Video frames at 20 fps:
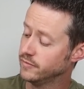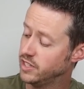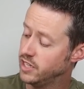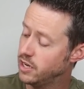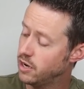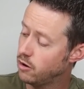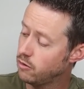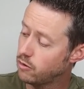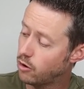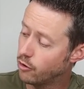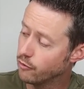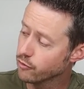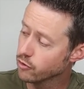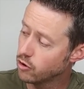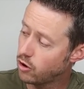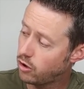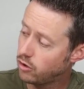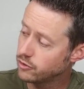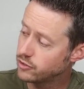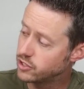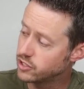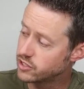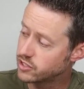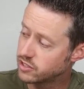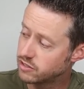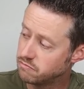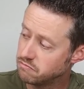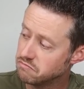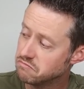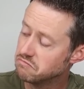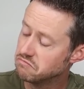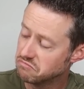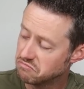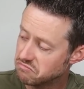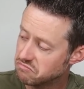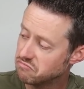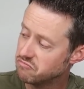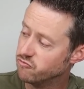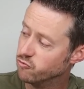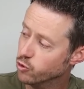you know, overall, just
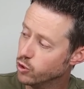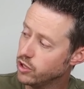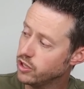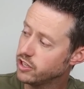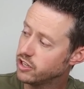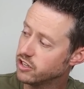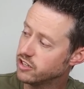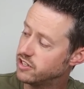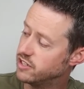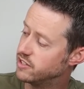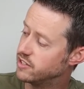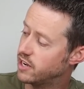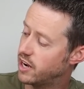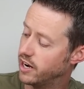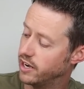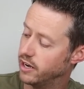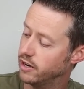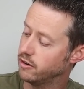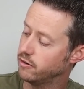really good design.